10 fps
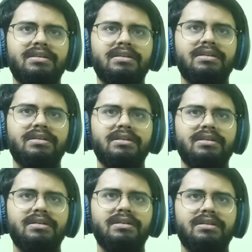
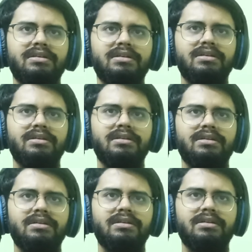
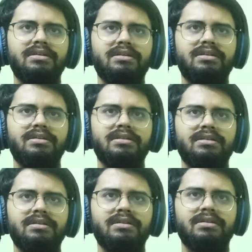
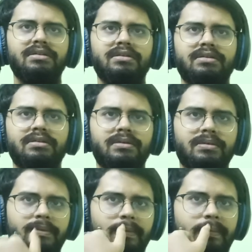
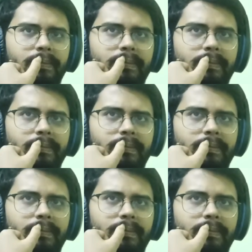(silence)